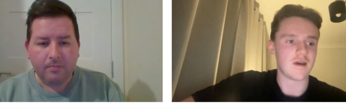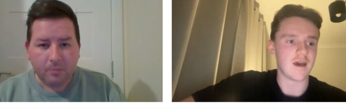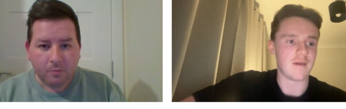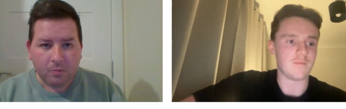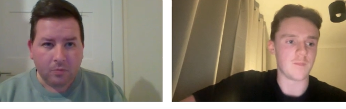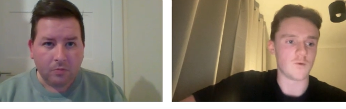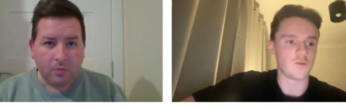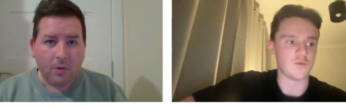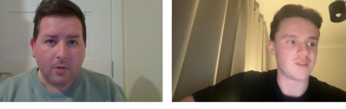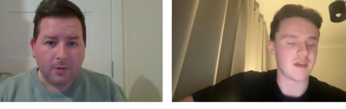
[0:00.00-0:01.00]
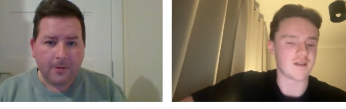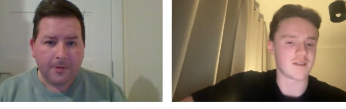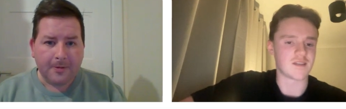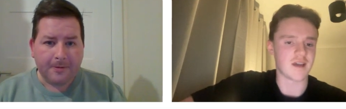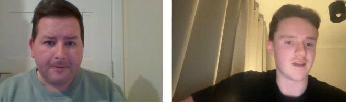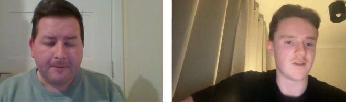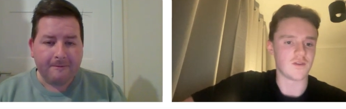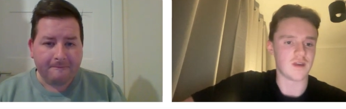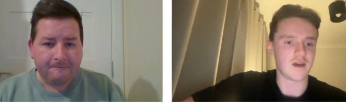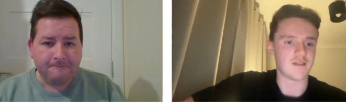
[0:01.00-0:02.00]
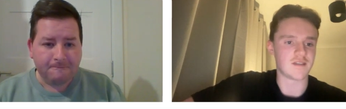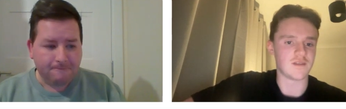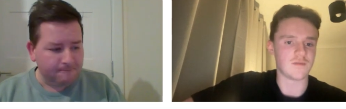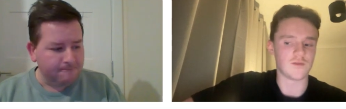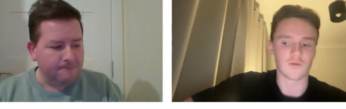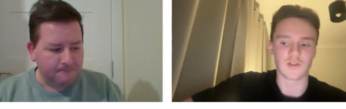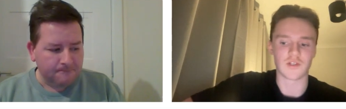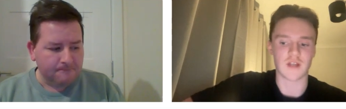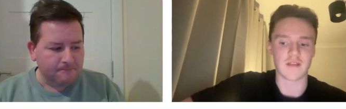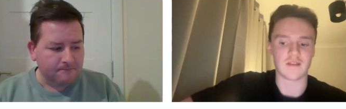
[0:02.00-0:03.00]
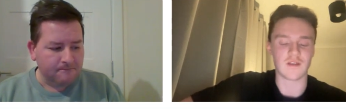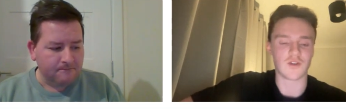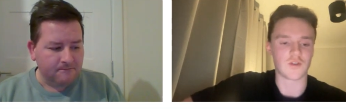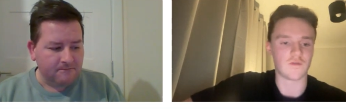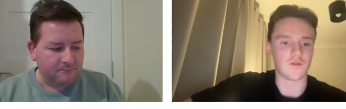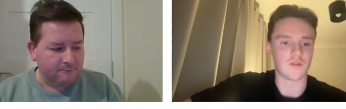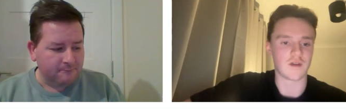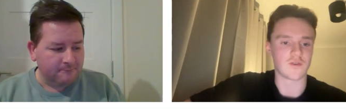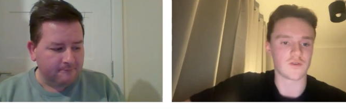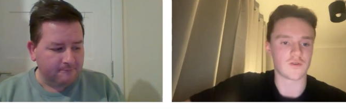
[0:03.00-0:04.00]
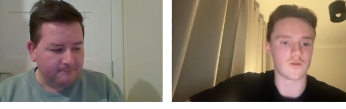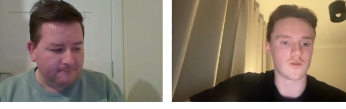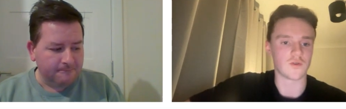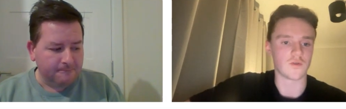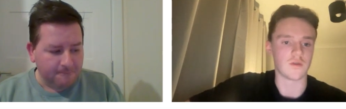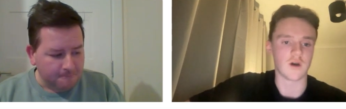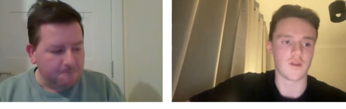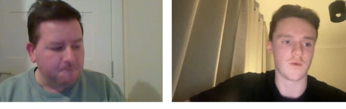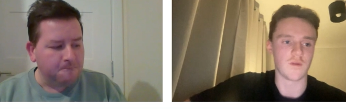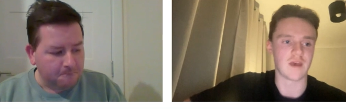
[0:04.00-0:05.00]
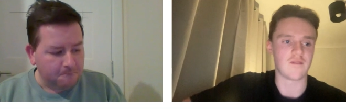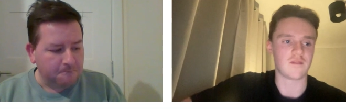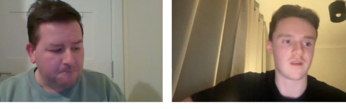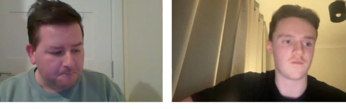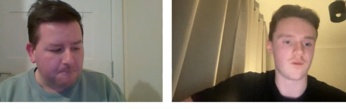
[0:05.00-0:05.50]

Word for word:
Speaker 1: um, you know, would take us aside on the ice and you know just try and teach us a few things or two. So no, they were definitely